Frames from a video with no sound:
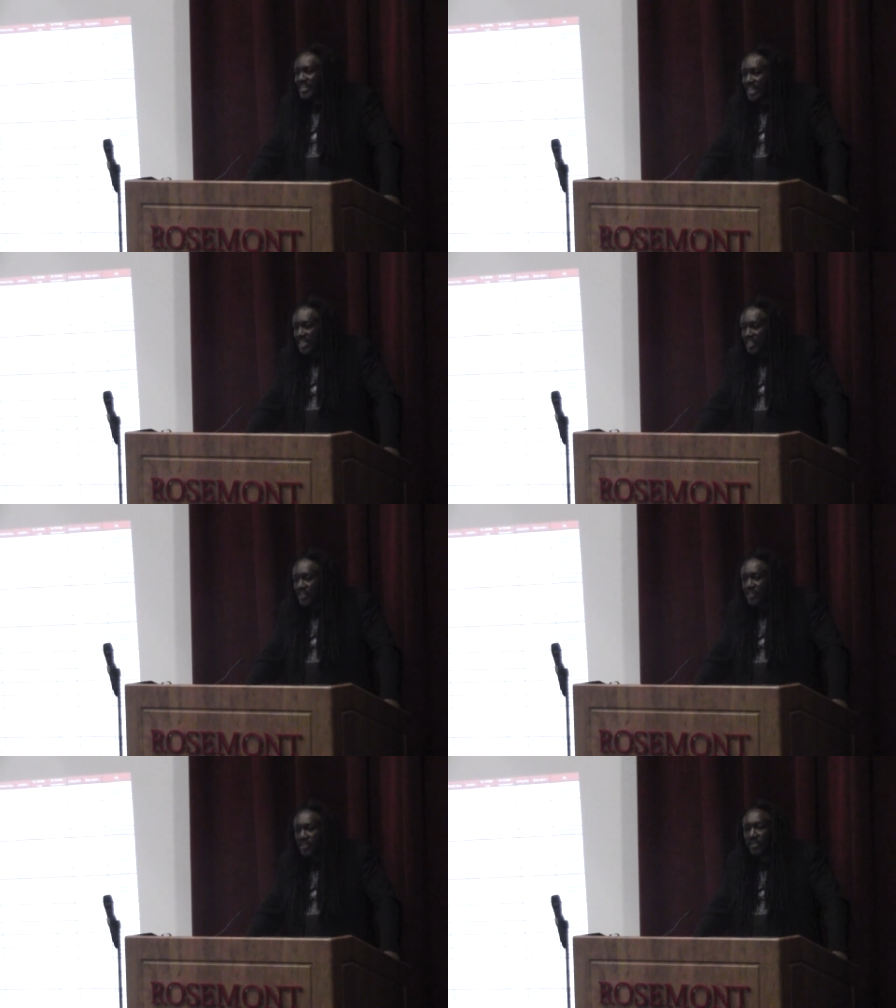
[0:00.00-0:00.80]

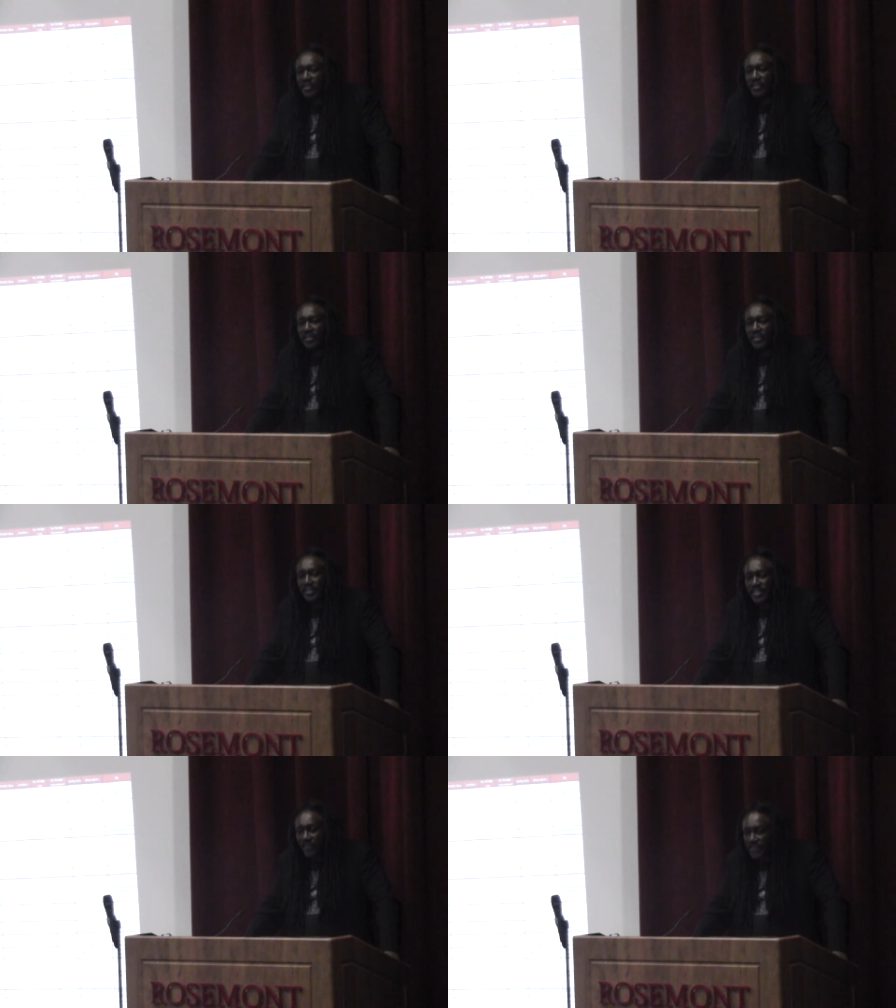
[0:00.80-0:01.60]
nature
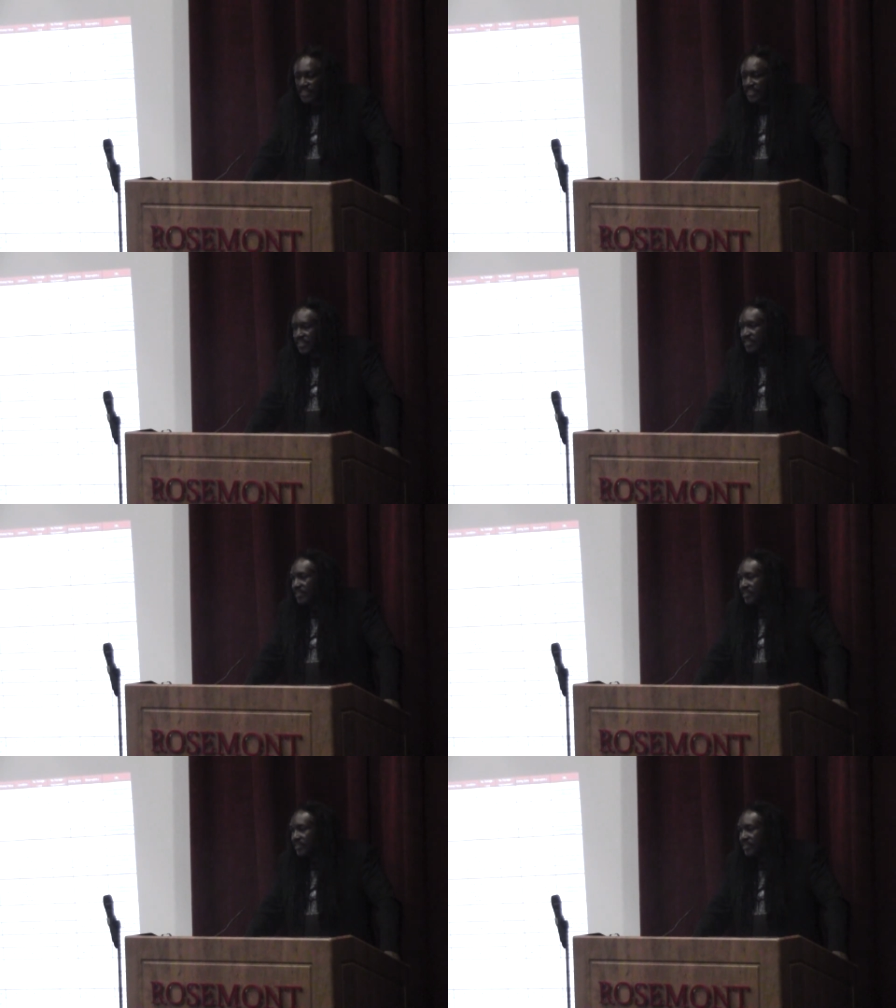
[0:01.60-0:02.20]
deficit